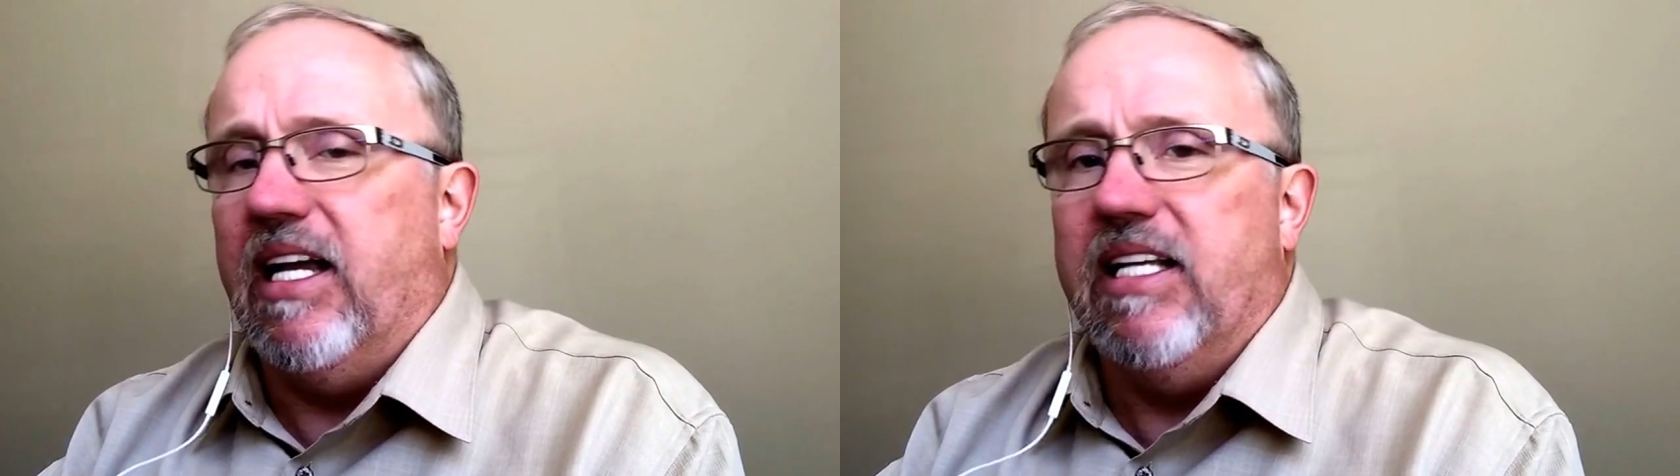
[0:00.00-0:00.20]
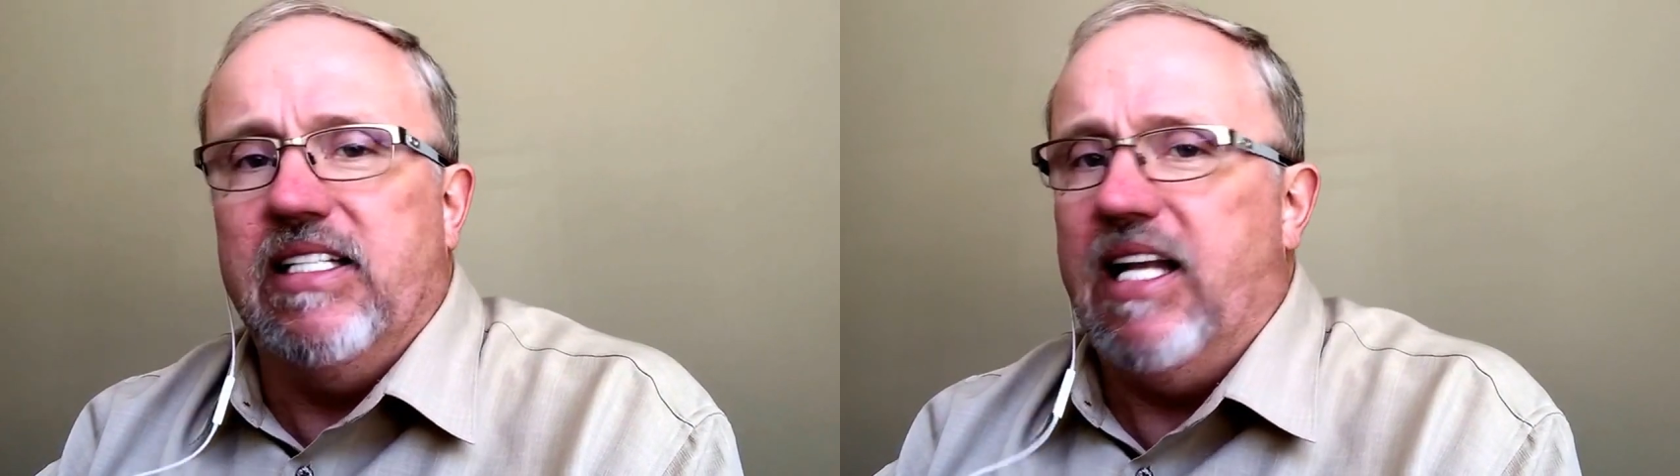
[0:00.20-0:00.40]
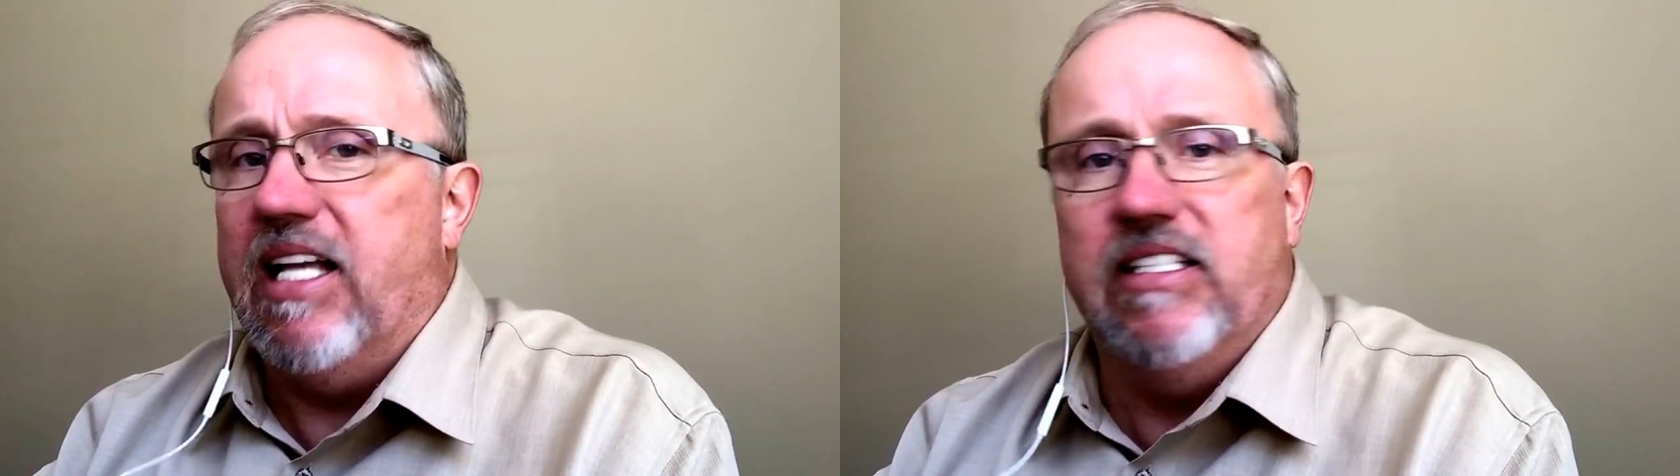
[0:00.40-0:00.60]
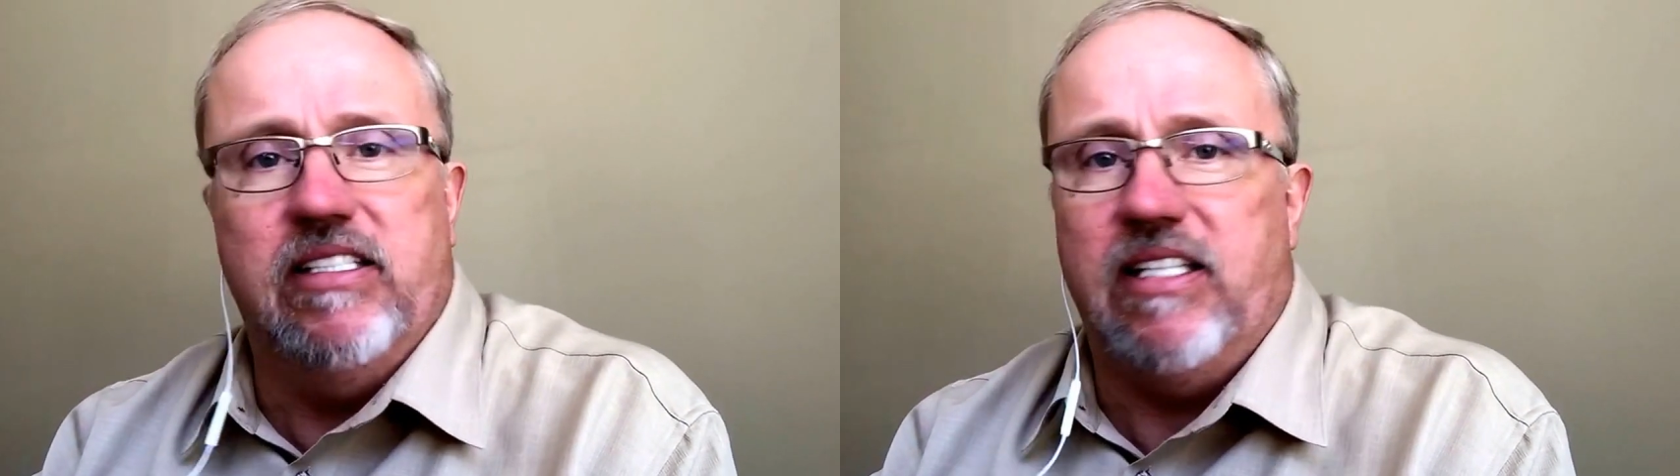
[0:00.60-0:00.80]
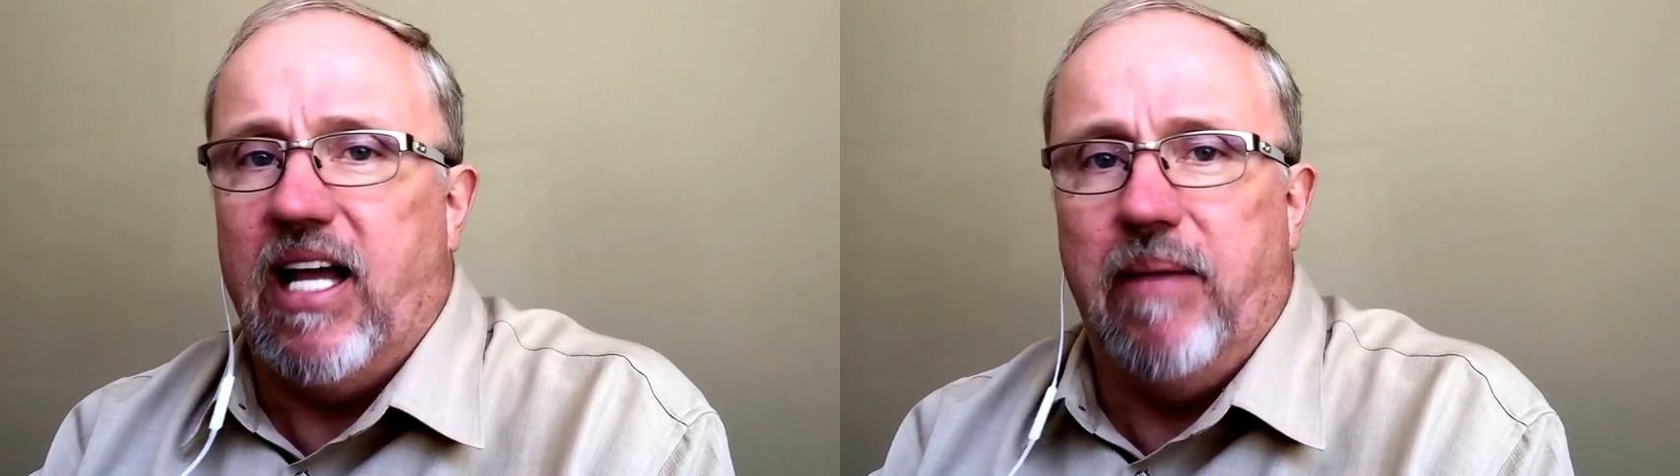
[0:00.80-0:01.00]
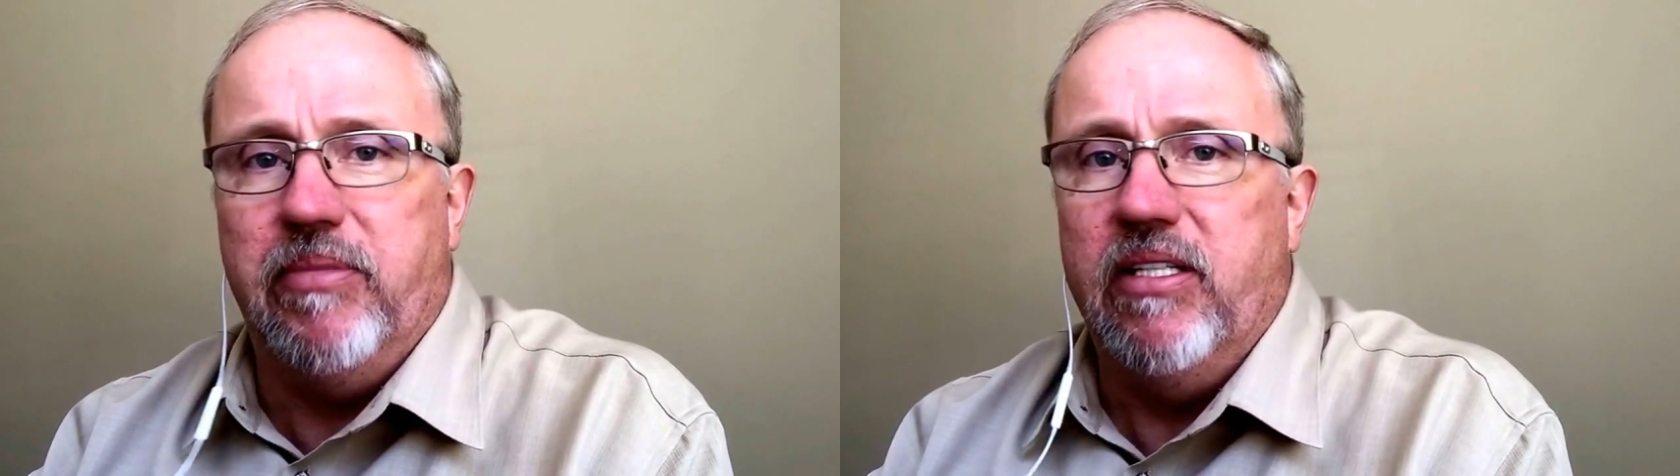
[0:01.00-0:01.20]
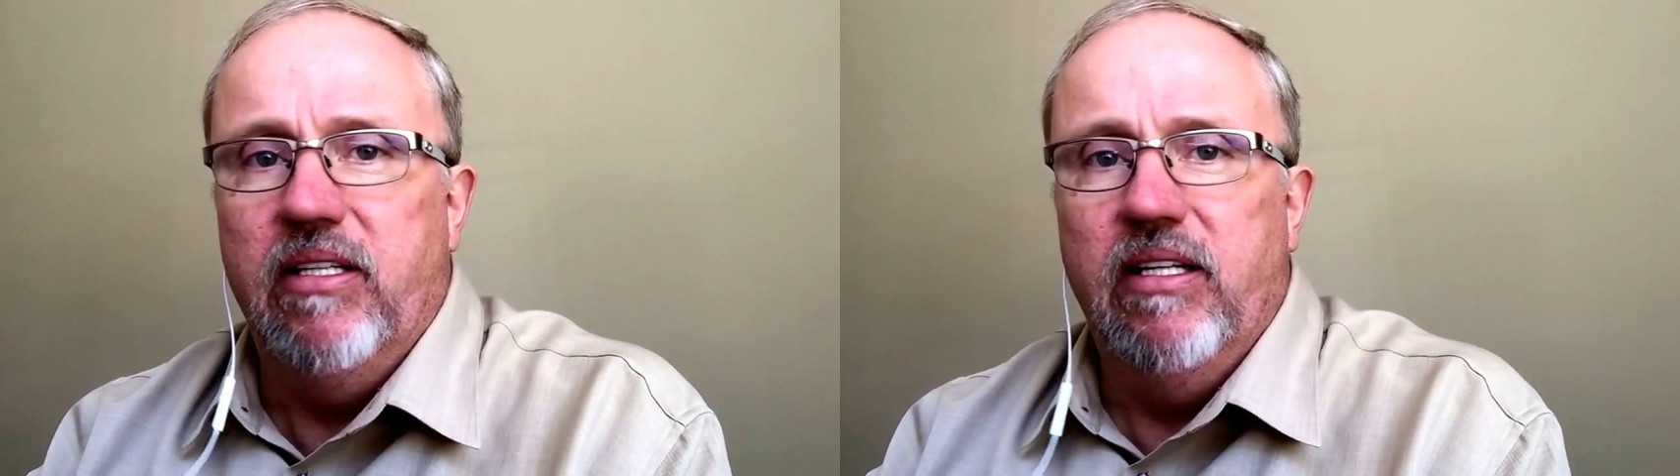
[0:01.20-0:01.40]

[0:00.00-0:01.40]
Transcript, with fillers: guys. It hasn't stopped.